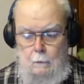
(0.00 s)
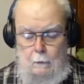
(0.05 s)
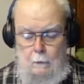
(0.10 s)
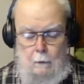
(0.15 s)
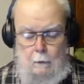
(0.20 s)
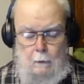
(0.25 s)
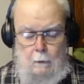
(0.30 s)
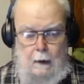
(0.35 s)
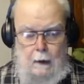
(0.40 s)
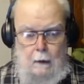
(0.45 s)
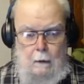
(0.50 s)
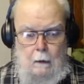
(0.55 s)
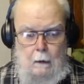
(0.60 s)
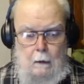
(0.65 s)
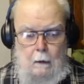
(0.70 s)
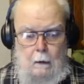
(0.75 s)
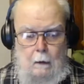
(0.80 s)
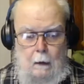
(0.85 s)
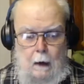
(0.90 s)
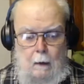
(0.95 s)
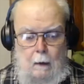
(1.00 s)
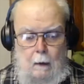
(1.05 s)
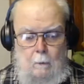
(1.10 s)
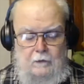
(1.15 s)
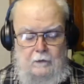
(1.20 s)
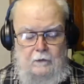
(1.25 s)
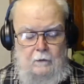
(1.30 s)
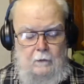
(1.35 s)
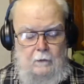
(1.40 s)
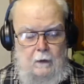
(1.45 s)
how
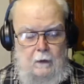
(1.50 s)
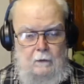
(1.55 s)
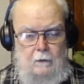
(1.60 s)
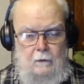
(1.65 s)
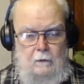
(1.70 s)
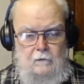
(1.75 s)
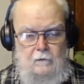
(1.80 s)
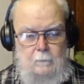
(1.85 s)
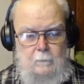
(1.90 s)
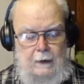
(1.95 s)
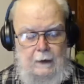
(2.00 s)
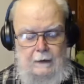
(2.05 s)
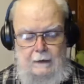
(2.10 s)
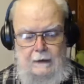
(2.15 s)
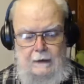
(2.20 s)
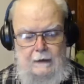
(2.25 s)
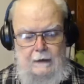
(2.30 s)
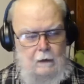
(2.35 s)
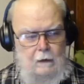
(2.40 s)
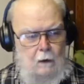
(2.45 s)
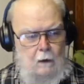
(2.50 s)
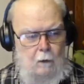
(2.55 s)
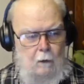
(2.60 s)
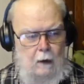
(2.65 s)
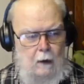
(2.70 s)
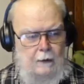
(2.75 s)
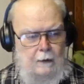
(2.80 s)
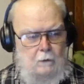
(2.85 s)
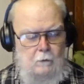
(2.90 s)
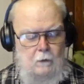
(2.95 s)
much of that is my ego?
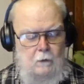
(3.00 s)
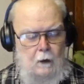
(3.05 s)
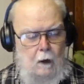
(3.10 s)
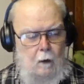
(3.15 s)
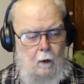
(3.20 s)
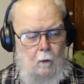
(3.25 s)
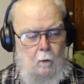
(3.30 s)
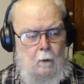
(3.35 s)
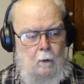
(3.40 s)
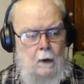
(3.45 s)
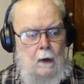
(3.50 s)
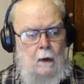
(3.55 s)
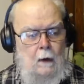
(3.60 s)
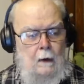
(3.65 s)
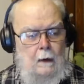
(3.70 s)
I don't know.